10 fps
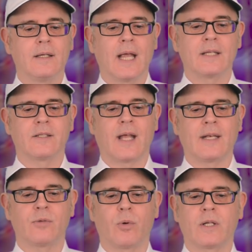Yes,
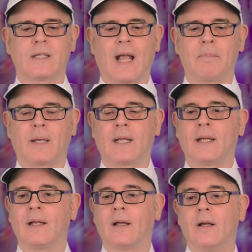that is what is
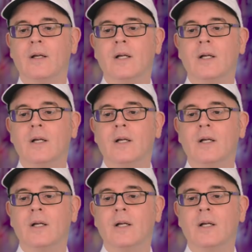happening.